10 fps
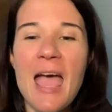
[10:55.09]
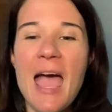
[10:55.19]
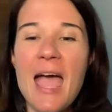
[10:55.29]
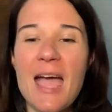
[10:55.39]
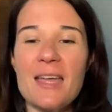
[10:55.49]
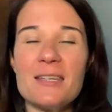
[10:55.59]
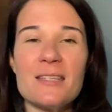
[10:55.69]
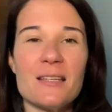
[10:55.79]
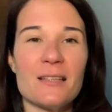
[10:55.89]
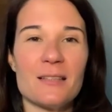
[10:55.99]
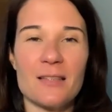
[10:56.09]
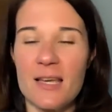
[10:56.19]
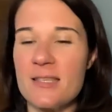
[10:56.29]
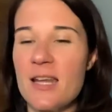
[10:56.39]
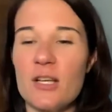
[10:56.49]
and like I
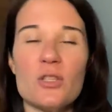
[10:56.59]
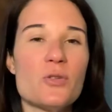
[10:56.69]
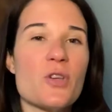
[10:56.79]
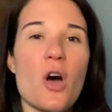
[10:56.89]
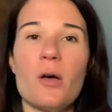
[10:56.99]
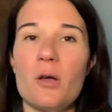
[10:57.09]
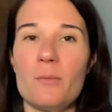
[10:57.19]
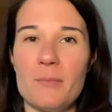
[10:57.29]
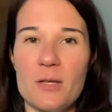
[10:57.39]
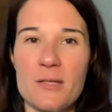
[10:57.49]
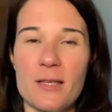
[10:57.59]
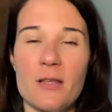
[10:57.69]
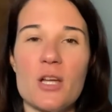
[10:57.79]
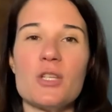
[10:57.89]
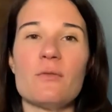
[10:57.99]
said, includes all meals and
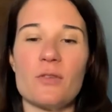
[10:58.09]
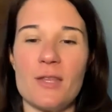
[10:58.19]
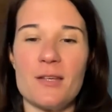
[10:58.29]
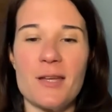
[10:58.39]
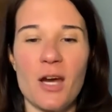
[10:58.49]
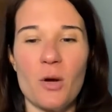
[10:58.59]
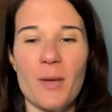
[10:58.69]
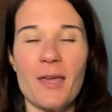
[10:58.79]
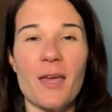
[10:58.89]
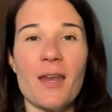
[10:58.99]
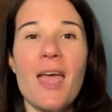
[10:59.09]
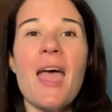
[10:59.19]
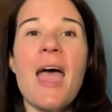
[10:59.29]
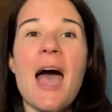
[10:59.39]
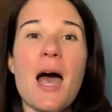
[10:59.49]
lodging for the entire weekend.
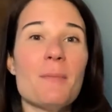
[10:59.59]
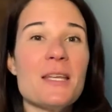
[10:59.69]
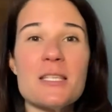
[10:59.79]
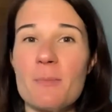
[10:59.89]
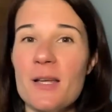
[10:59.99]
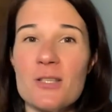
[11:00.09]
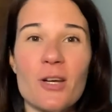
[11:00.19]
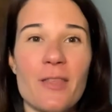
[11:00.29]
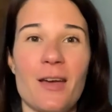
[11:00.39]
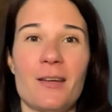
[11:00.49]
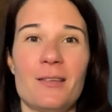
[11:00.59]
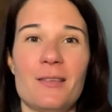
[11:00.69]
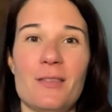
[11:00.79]
How many spots are there?